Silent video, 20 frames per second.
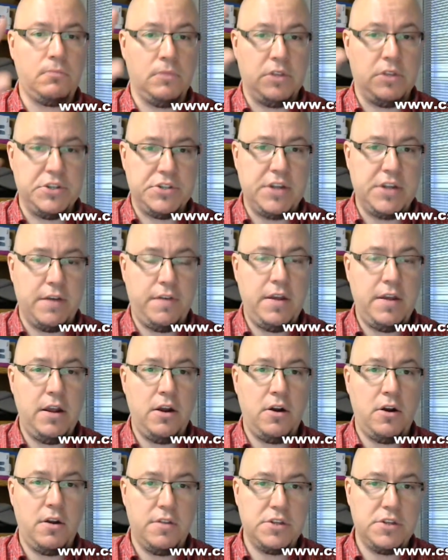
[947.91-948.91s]
The stuff
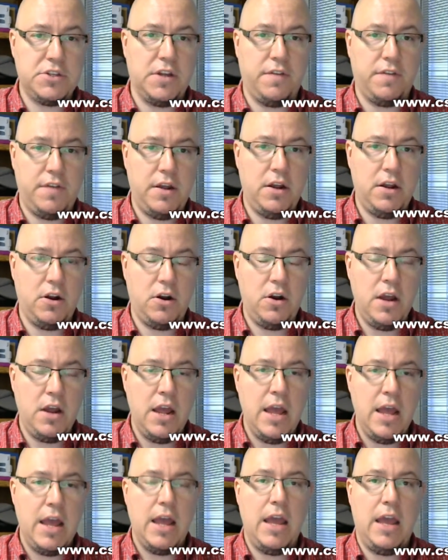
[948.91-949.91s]
here and the stuff here
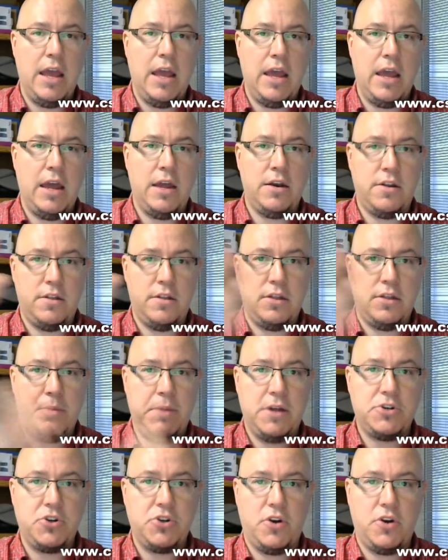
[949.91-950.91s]
and the
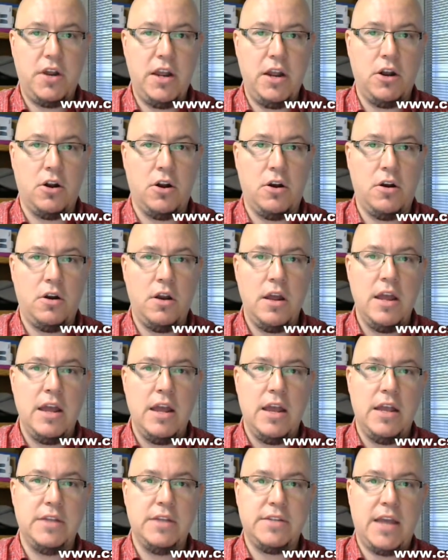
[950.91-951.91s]
picture here
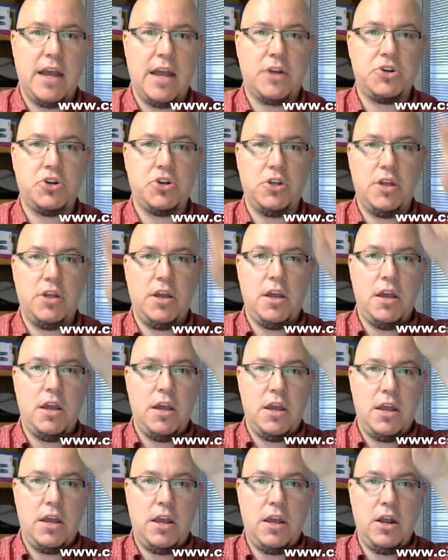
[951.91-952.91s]
is actually
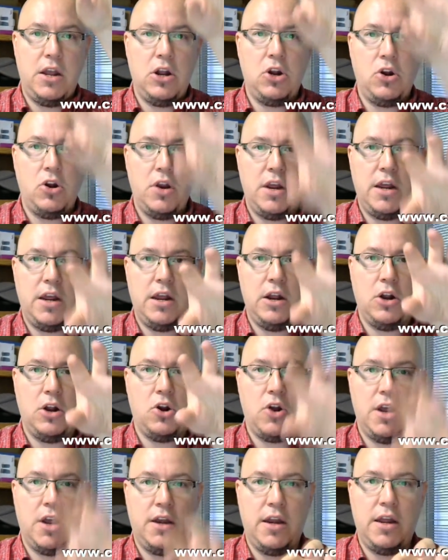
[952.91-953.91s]
here,
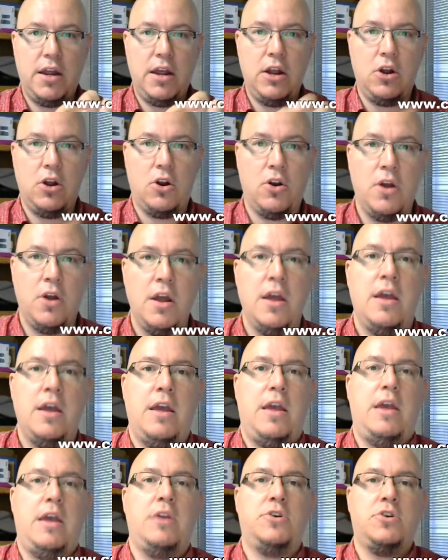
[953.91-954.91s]
here, and here
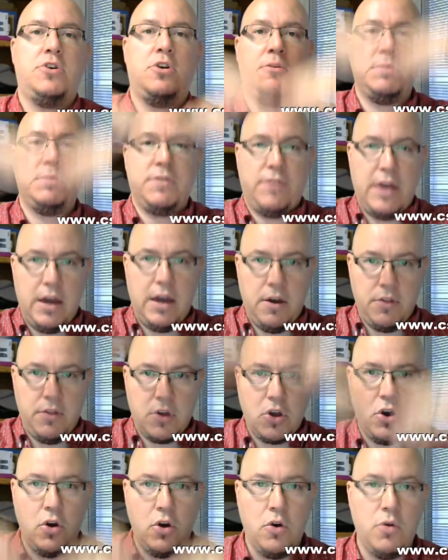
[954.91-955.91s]
in terms of how the
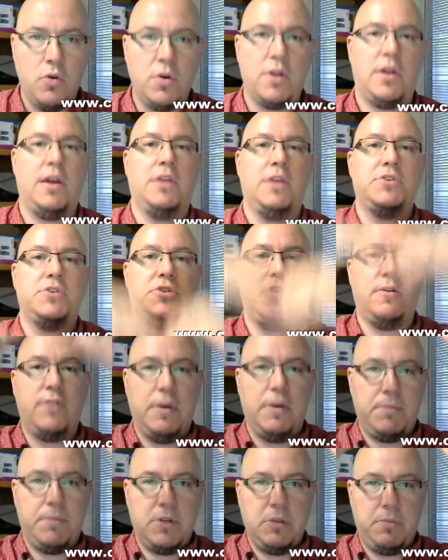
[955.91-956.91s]
code gets served
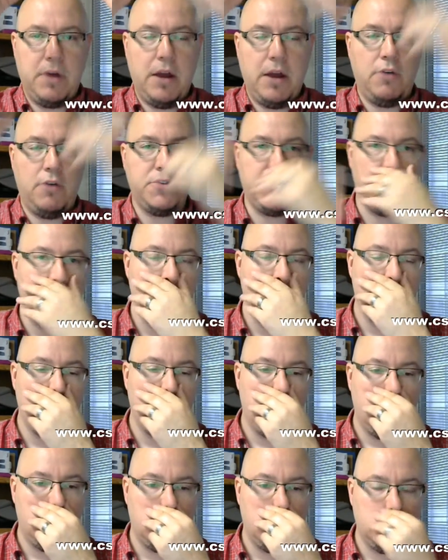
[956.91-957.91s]
up to the browser.
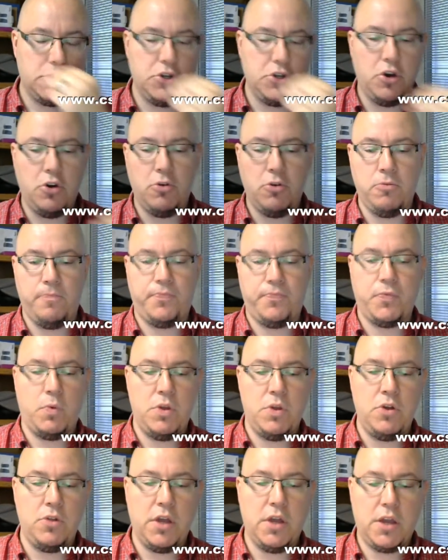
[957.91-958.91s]
So
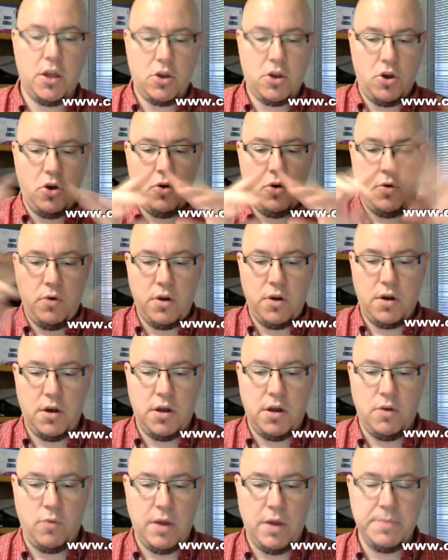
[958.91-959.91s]
when you look at code
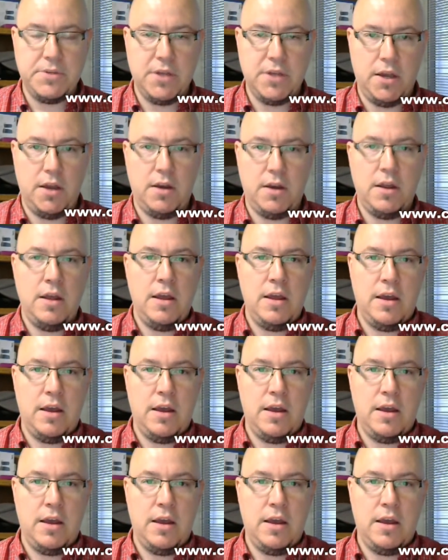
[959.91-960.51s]
on a website,